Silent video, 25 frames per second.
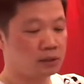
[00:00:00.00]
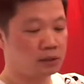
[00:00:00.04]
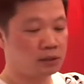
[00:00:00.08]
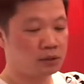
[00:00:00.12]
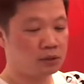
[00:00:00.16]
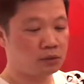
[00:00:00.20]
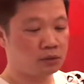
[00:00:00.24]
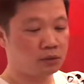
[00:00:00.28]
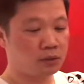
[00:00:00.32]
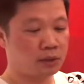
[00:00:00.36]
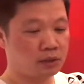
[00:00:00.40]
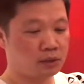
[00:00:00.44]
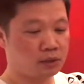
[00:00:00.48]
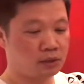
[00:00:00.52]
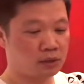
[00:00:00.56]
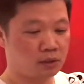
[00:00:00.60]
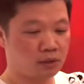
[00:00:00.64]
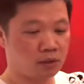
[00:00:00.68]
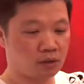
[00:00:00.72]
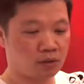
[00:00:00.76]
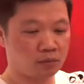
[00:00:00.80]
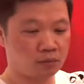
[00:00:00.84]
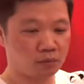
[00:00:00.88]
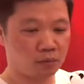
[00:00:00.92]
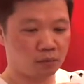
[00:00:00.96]
you are your
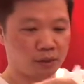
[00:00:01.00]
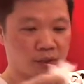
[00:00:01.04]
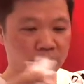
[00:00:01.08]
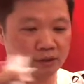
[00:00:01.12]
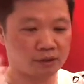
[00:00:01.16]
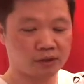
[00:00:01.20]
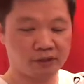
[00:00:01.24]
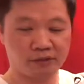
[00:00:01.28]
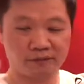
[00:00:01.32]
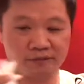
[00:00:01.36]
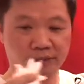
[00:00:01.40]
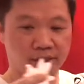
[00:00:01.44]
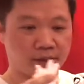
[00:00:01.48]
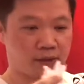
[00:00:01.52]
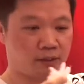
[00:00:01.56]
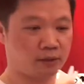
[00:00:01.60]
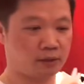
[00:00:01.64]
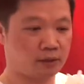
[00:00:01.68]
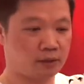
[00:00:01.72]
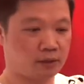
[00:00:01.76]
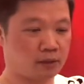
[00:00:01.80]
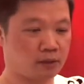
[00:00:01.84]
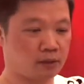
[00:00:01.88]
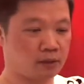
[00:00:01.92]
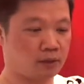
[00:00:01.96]
own creativity.
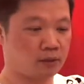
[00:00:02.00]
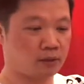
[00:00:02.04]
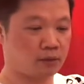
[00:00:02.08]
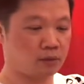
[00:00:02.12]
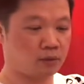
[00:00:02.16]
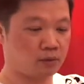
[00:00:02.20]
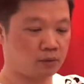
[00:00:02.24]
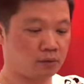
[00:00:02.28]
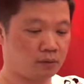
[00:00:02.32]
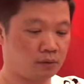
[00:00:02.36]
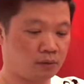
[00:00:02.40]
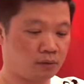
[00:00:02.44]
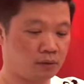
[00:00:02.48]
So